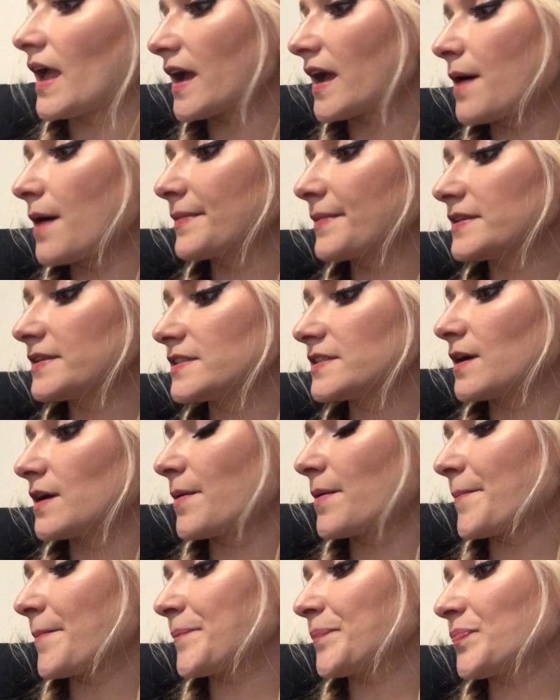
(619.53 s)
I got me
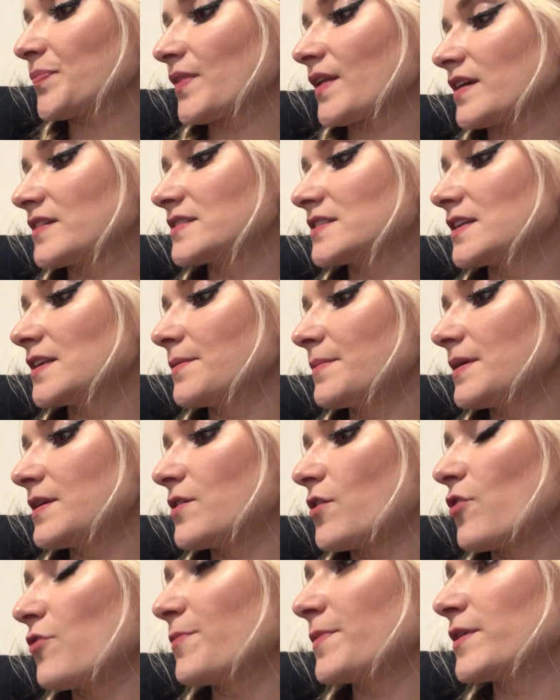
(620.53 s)
some cinnamon
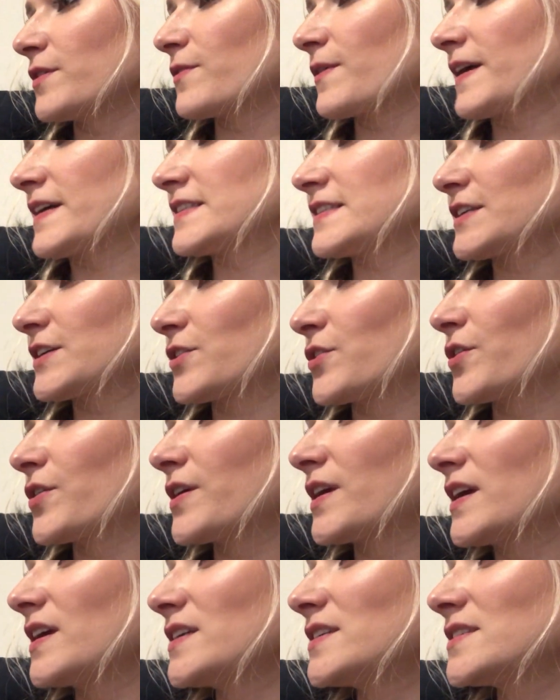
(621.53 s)
oatmeal raisin
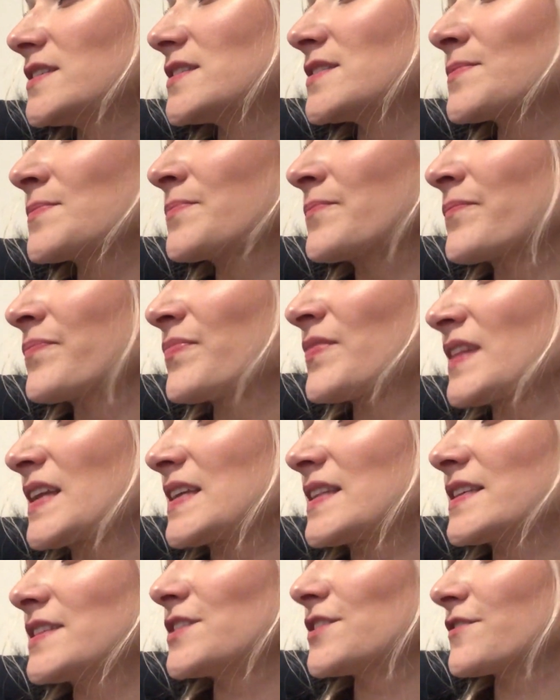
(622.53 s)
cookies.
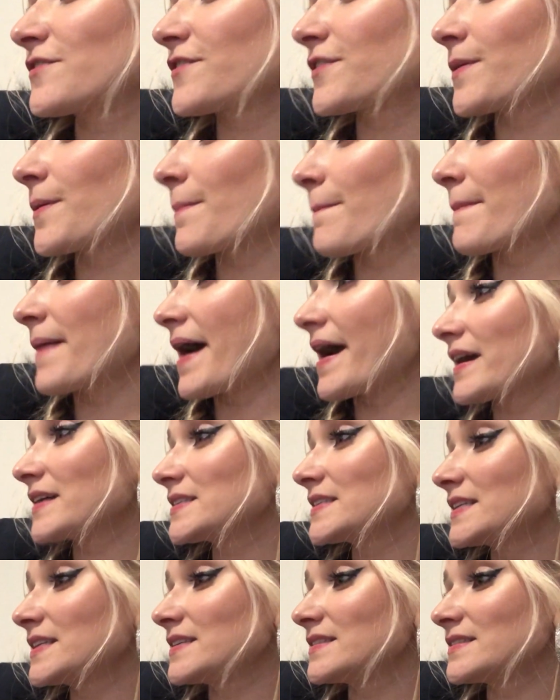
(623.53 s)
These are from
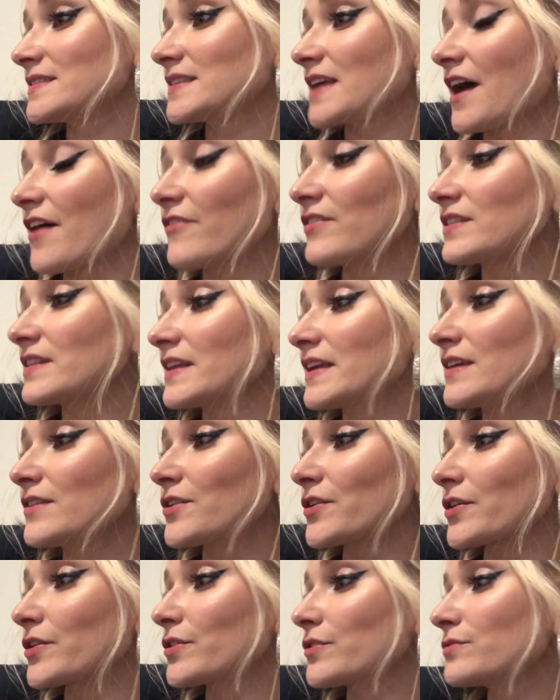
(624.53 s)
Maxine's Heavenly.
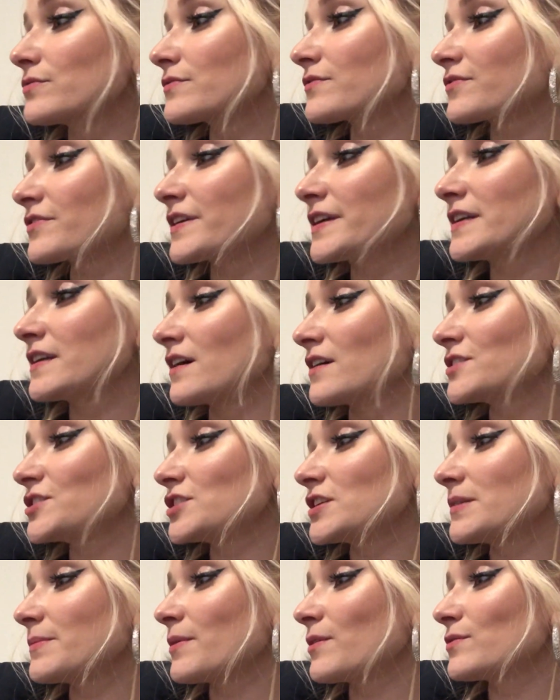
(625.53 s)
They're gluten-free,
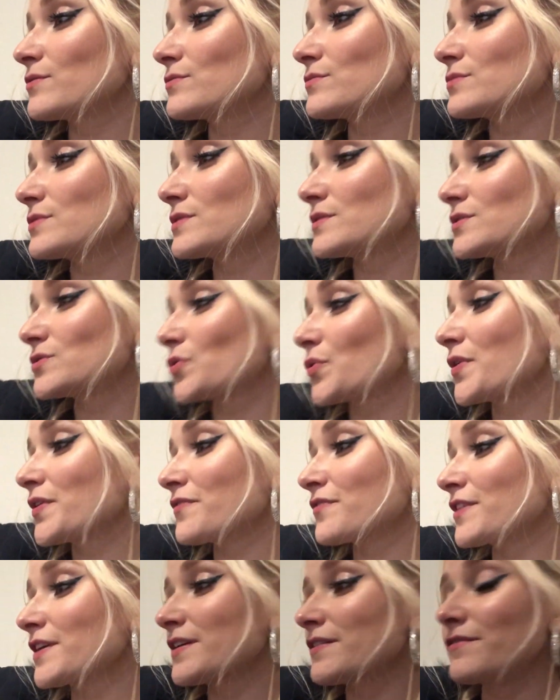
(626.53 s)
non-G M O,
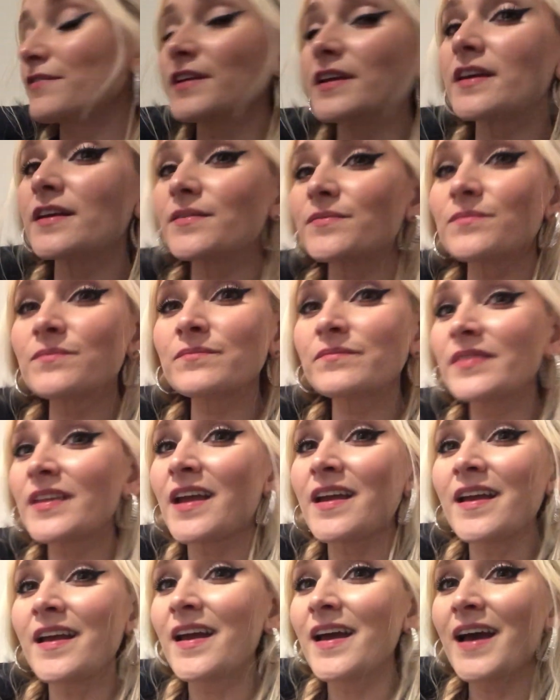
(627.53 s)
soy-free, and vegan.
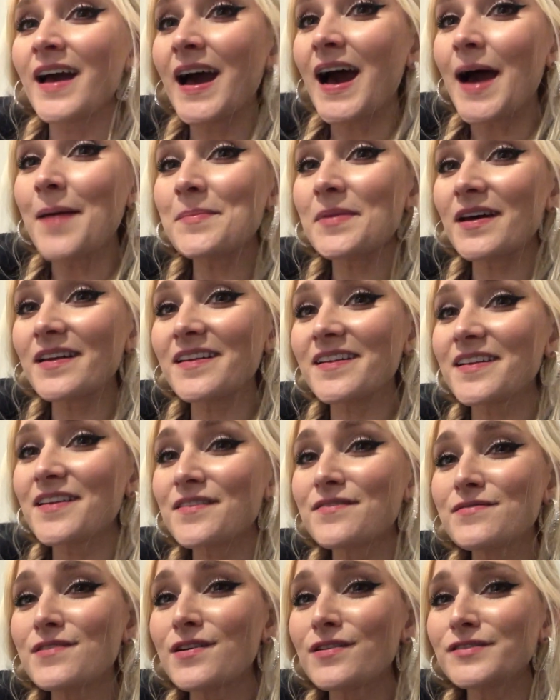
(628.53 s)
I'm not any
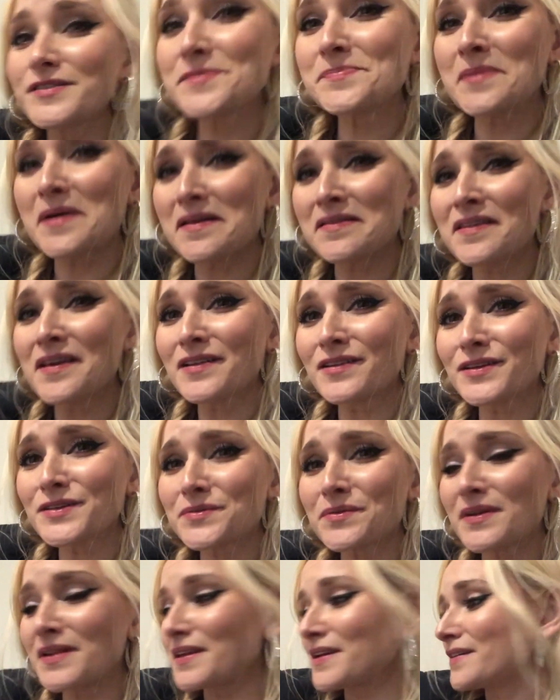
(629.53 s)
of those, but they look
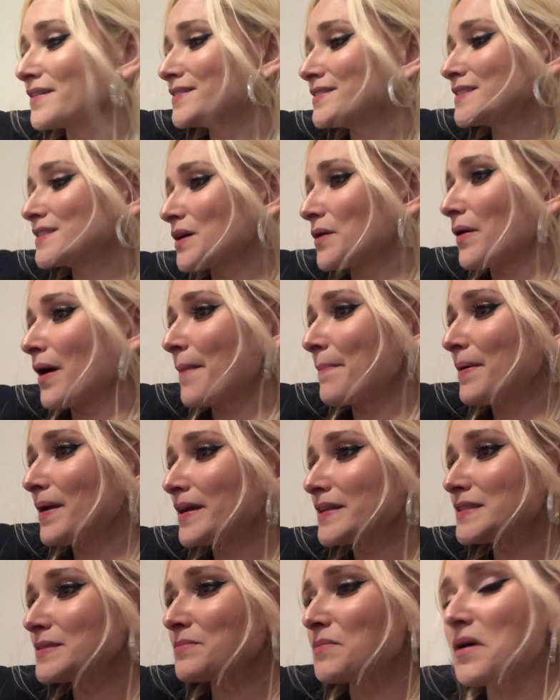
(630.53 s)
really good, so I
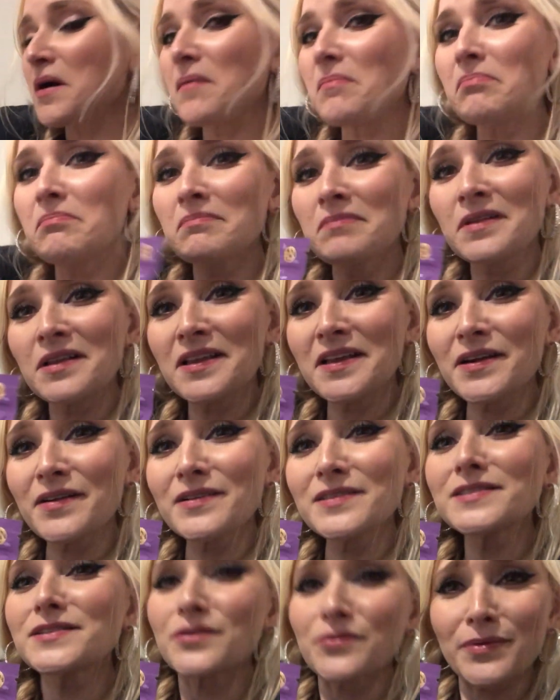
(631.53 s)
picked them up.
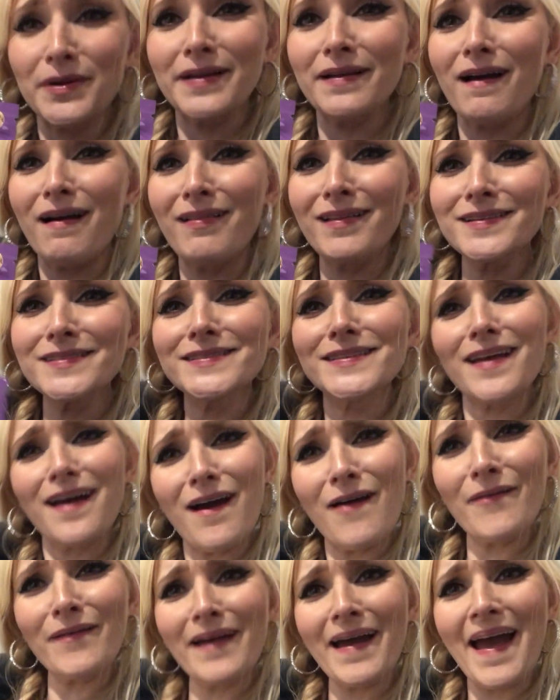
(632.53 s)
Clearance, three dollars.
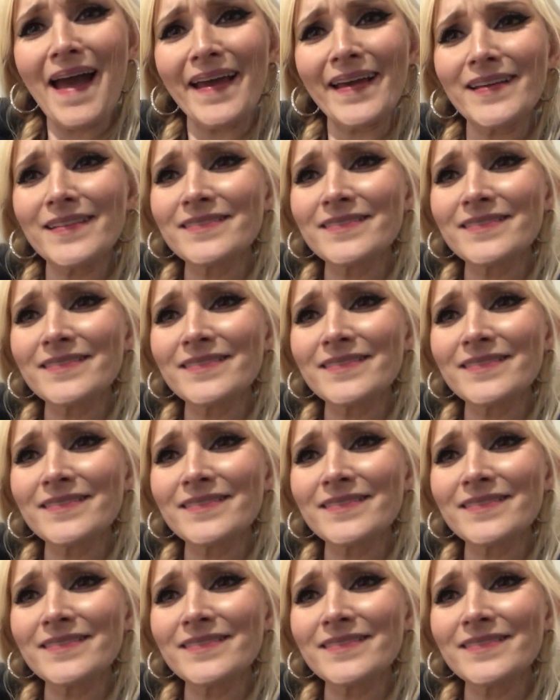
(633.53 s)
Okay.